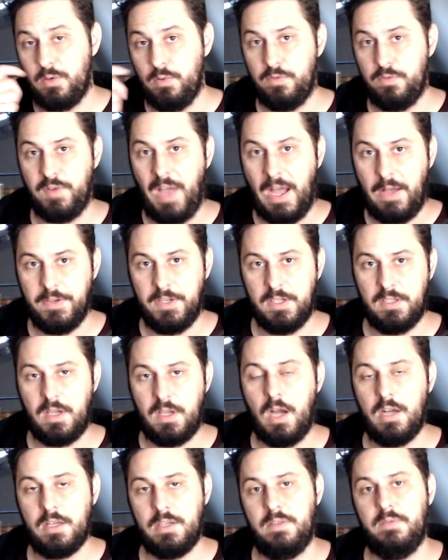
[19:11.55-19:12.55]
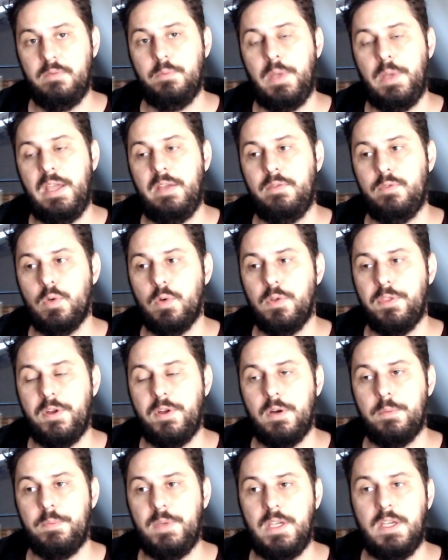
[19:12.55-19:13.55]
who founded cognitive behavioral
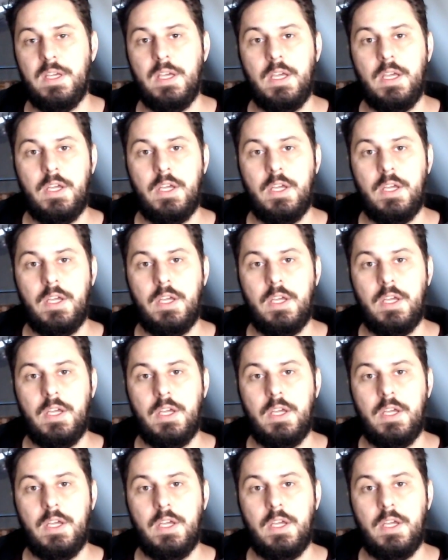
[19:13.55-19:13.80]
therapy.